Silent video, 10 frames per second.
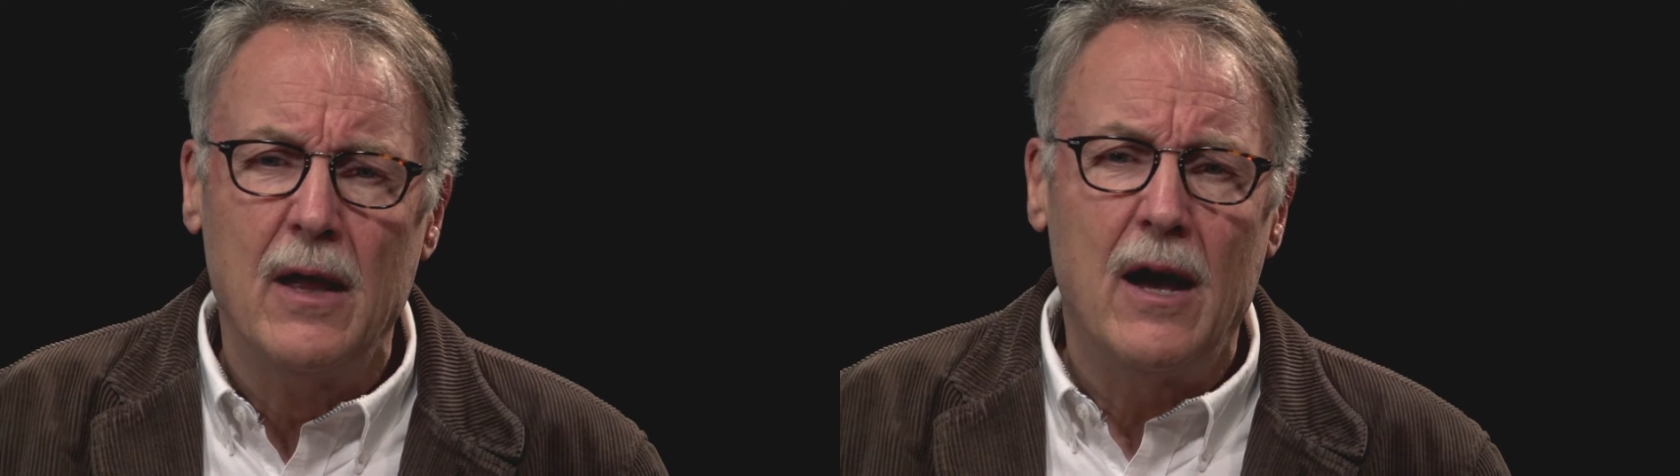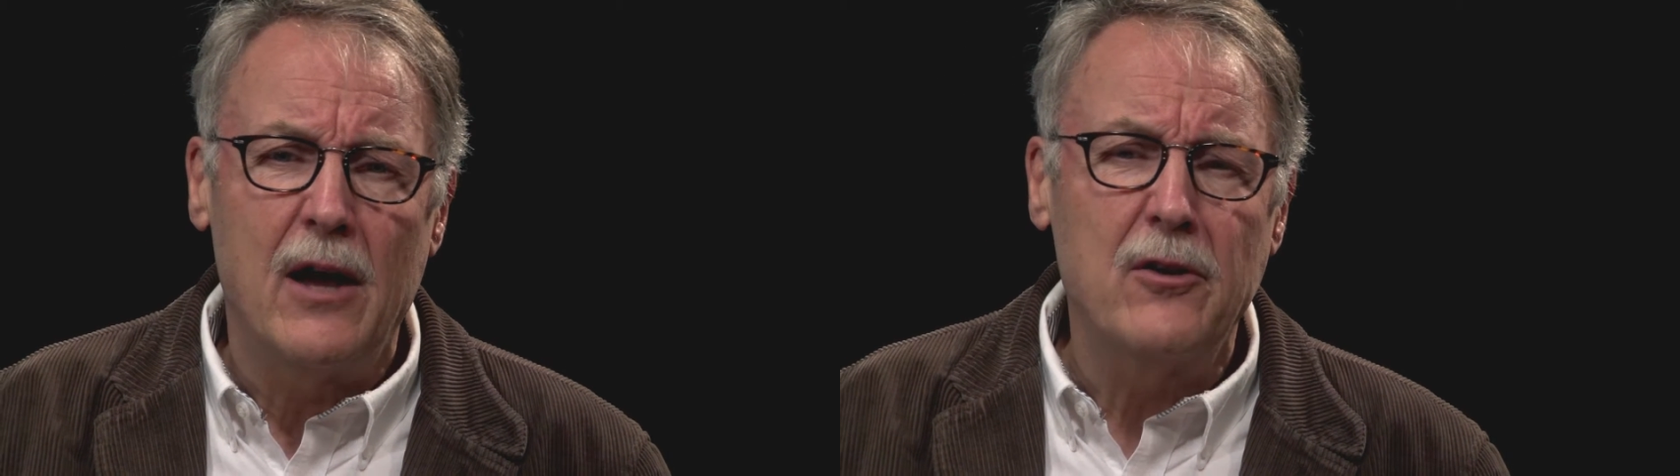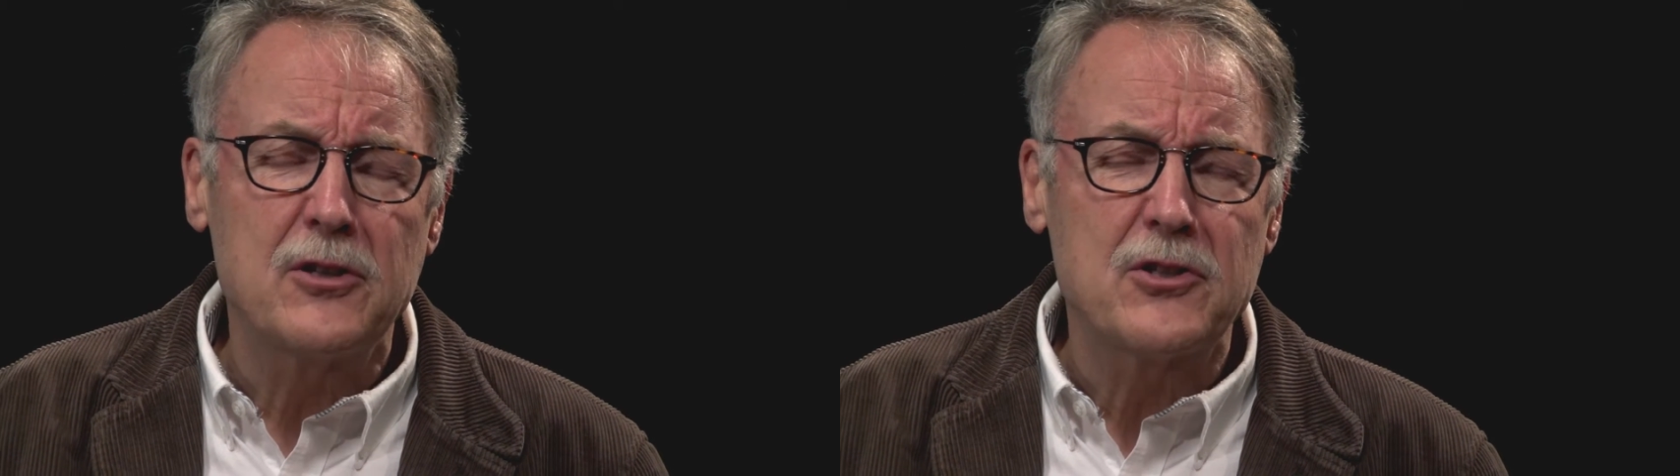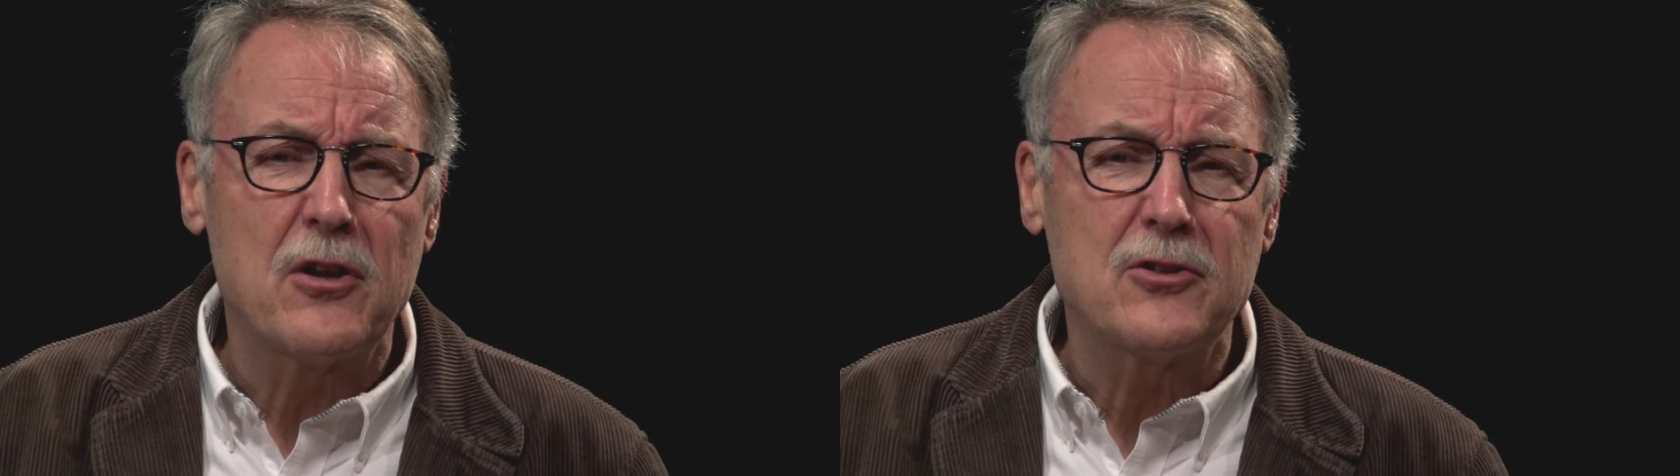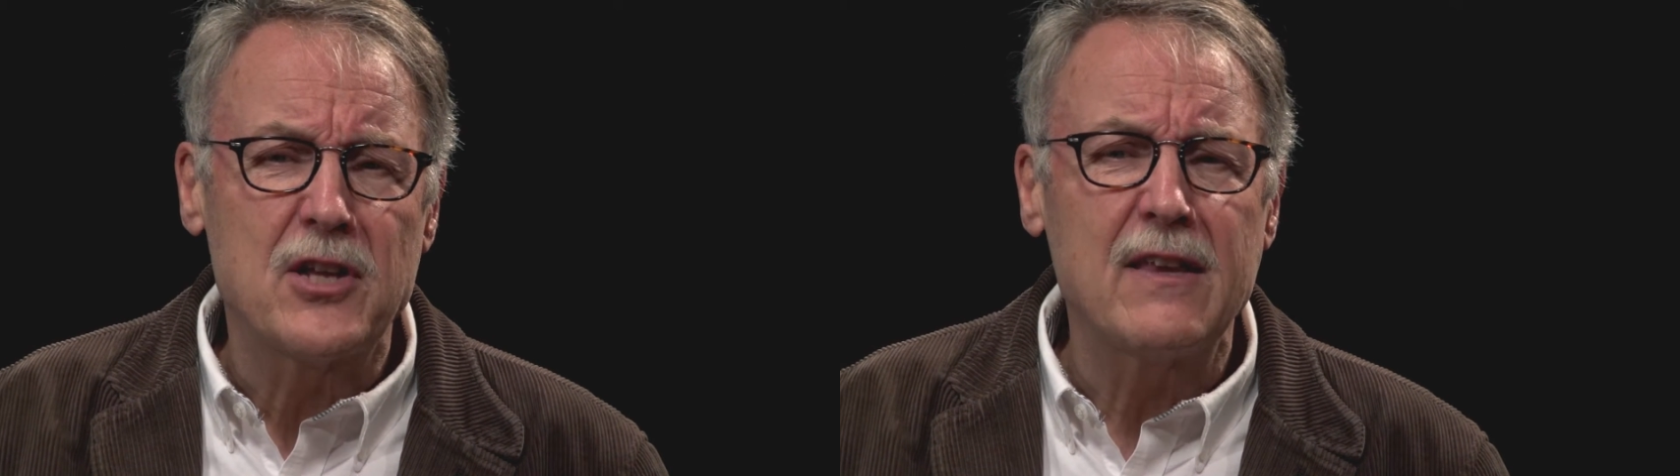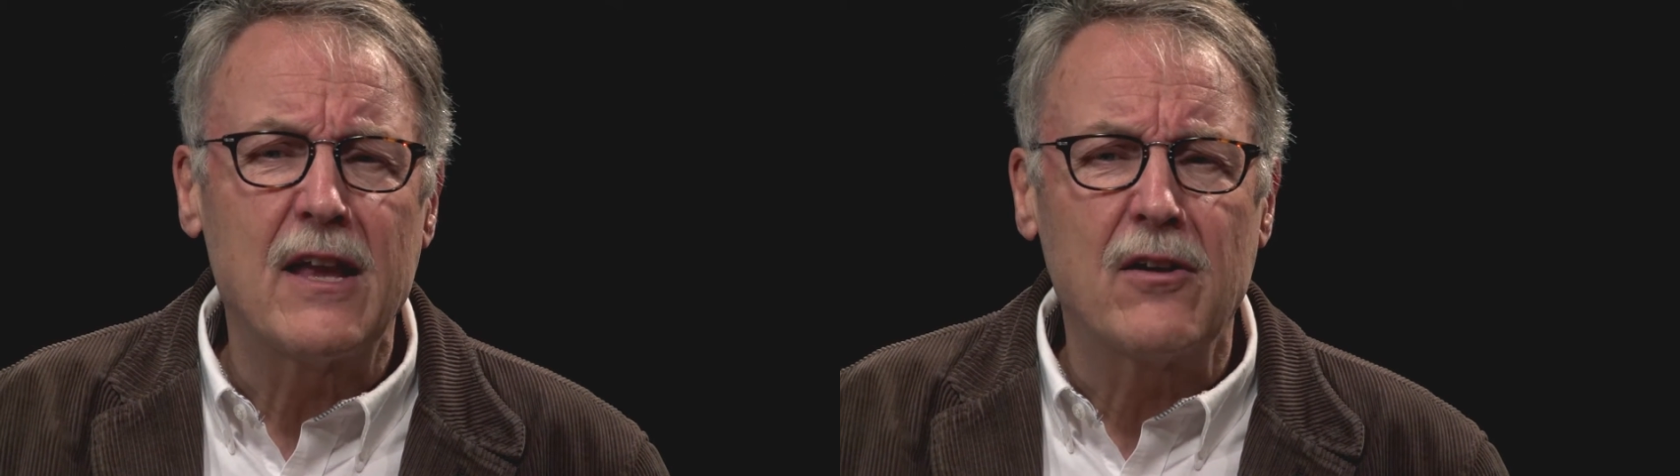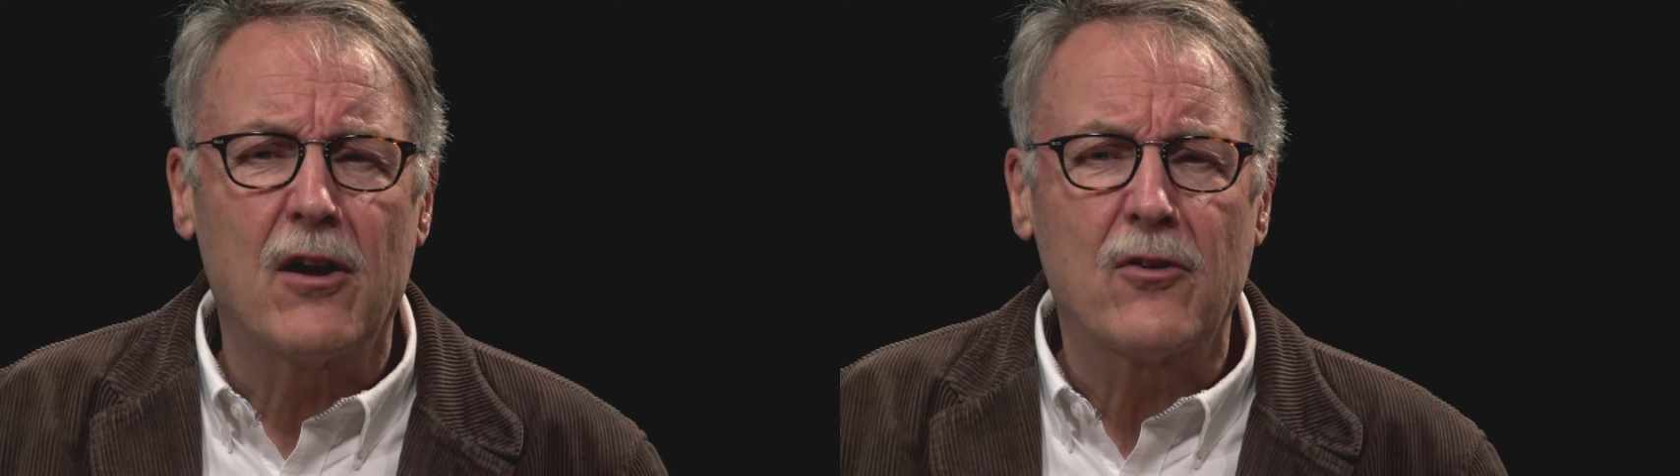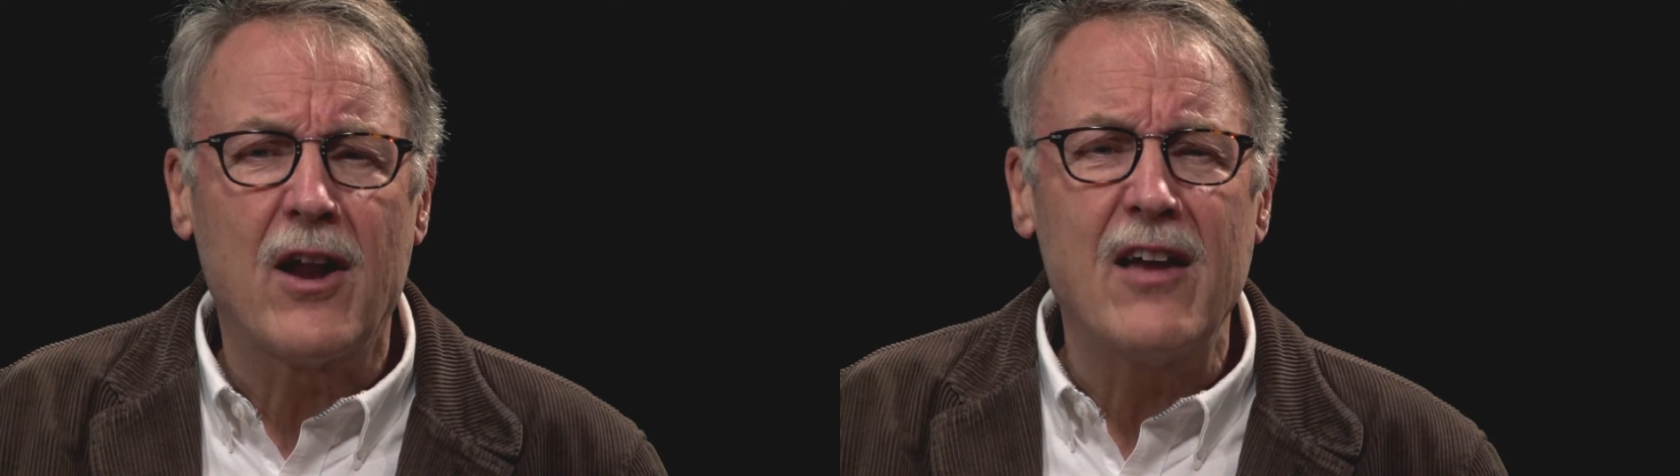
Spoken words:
I don't just understand that doctrine. I